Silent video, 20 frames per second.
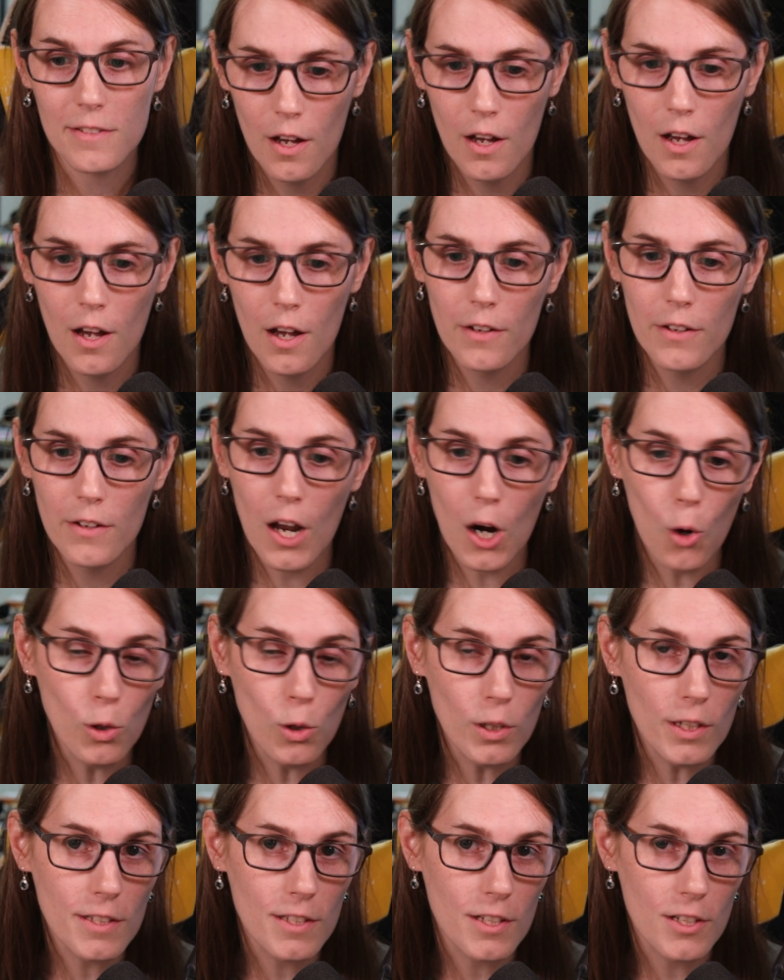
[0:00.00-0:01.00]
Not only is it
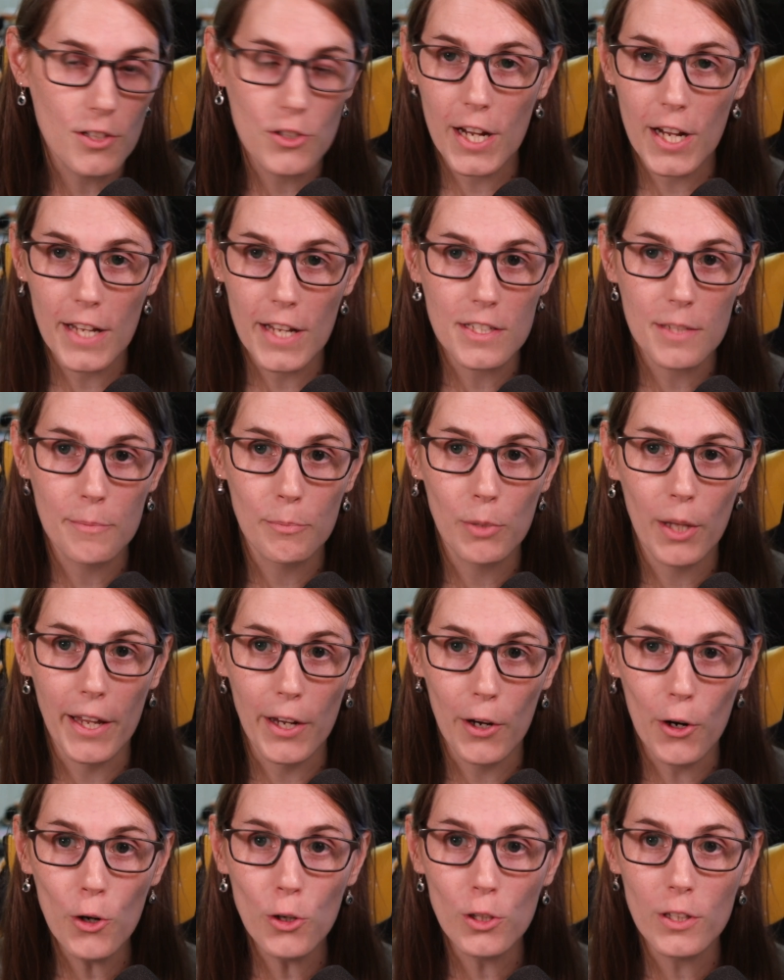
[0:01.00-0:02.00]
a chance to play
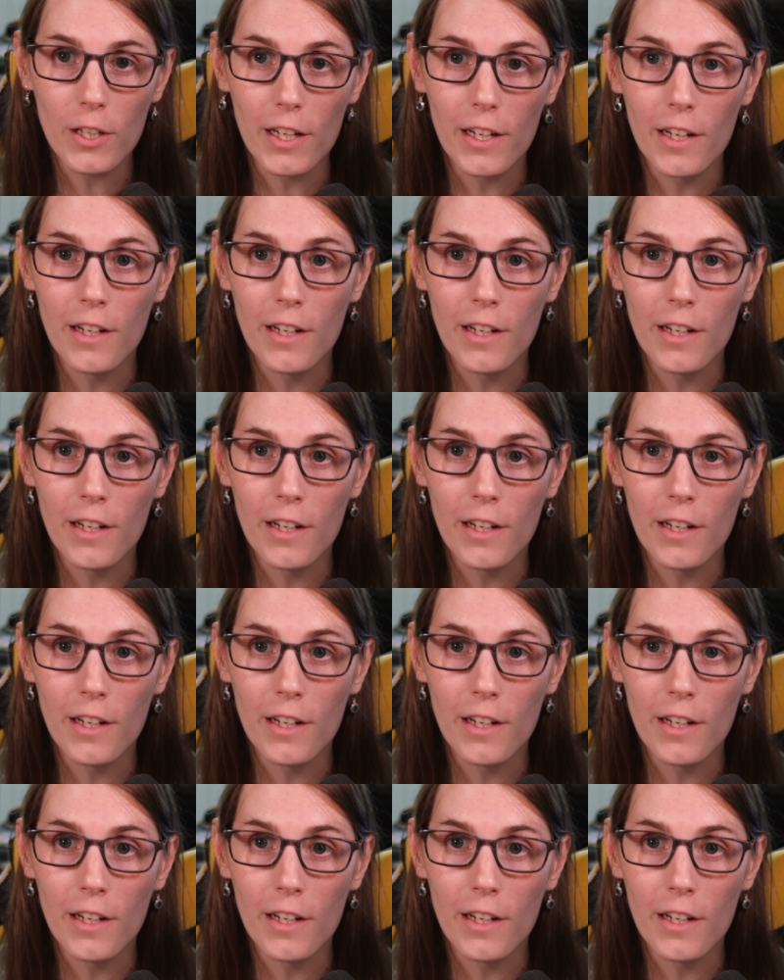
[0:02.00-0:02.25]
early,